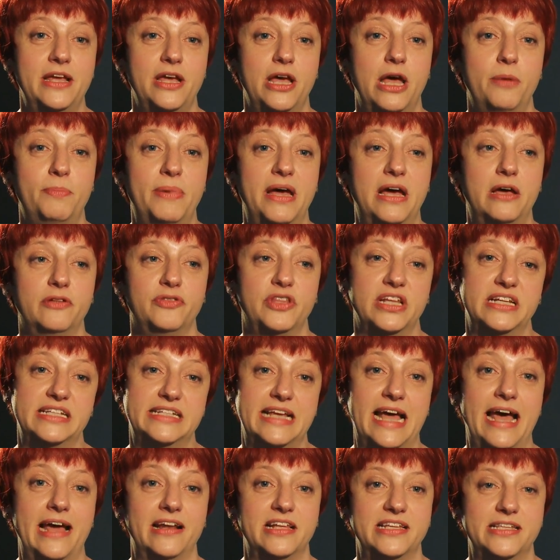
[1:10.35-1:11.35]
about the
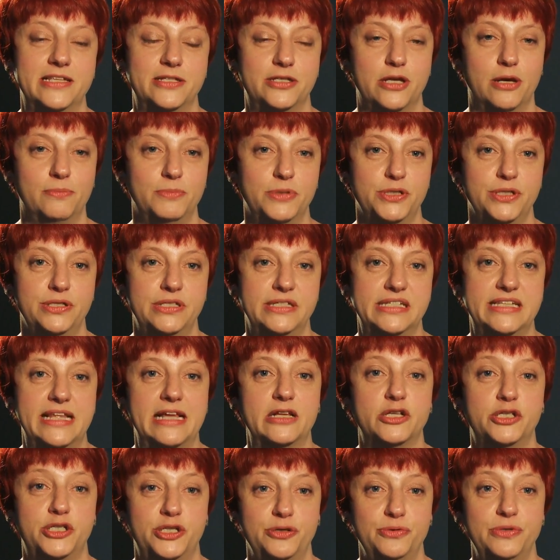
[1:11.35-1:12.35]
dialysis options
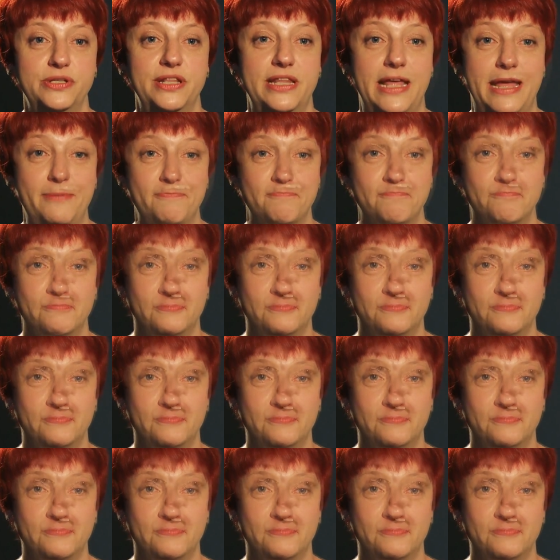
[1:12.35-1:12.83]
that suit them.